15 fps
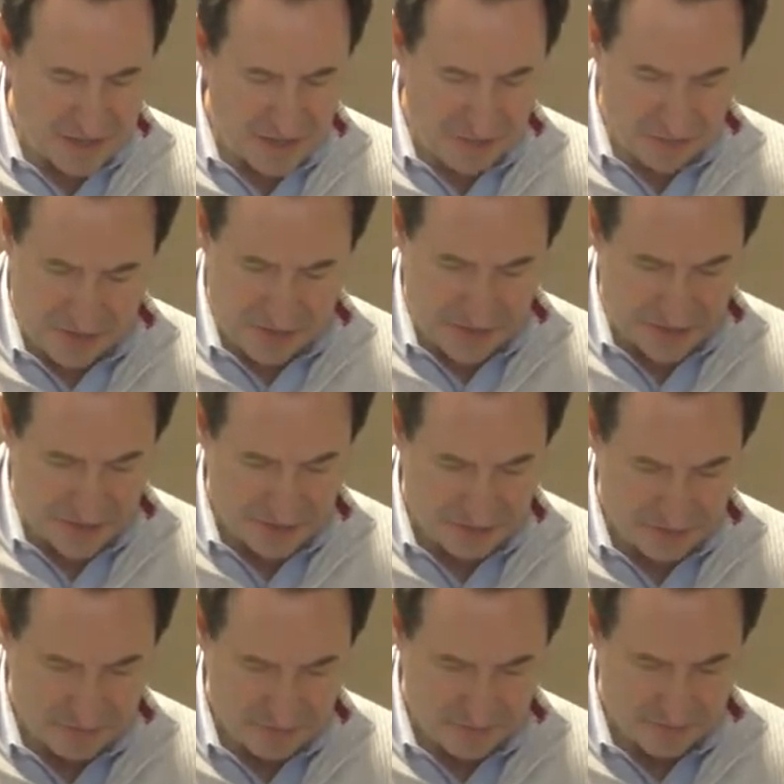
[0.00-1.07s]
Judgment Day?
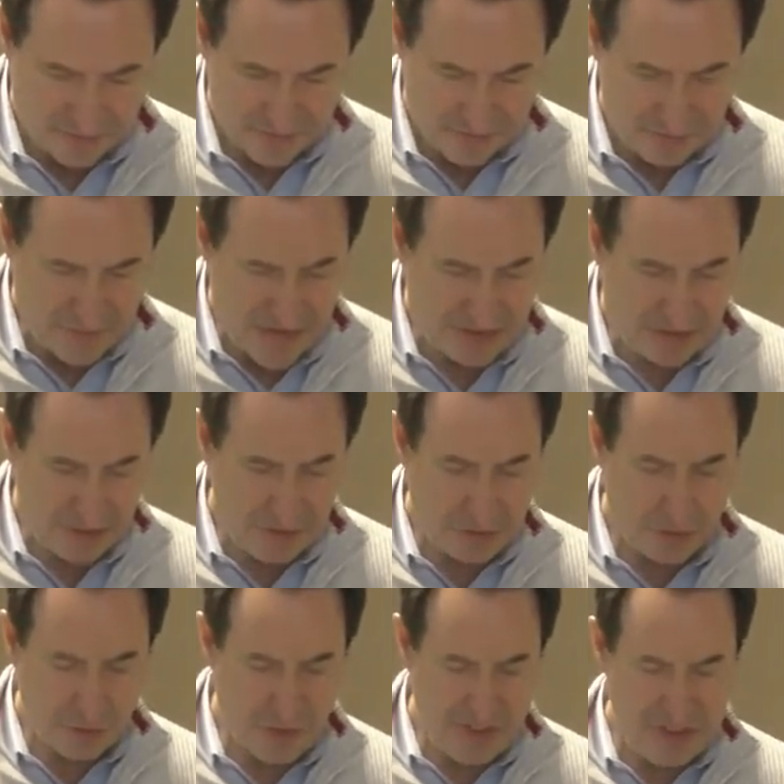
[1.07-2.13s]
Matthew
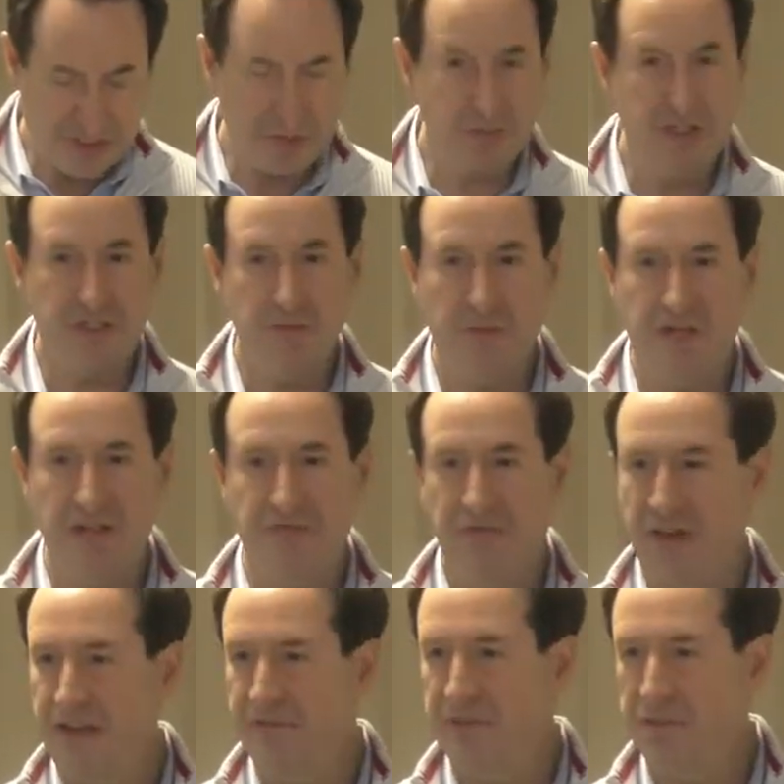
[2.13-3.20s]
23,
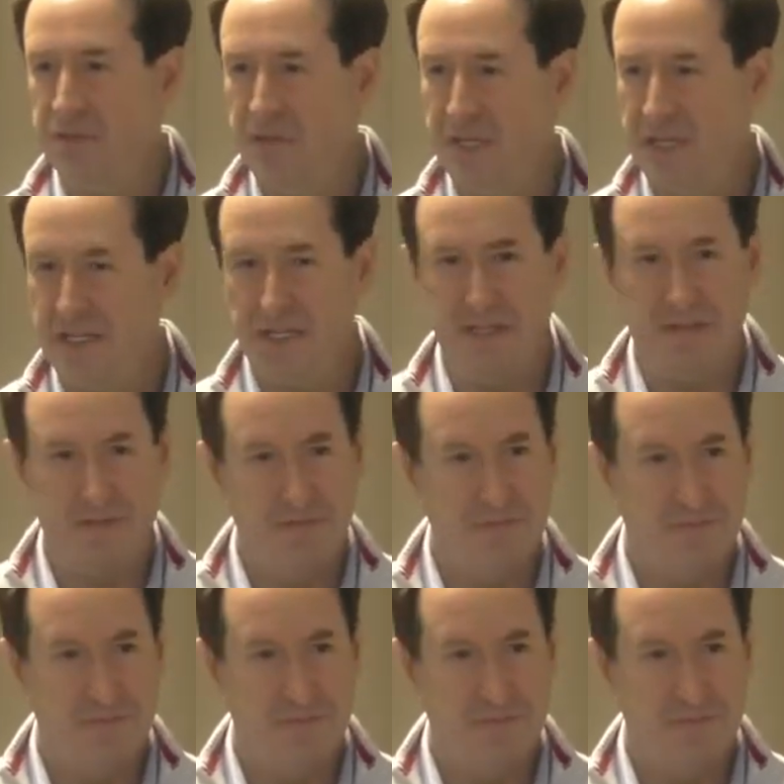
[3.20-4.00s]
25 to 28.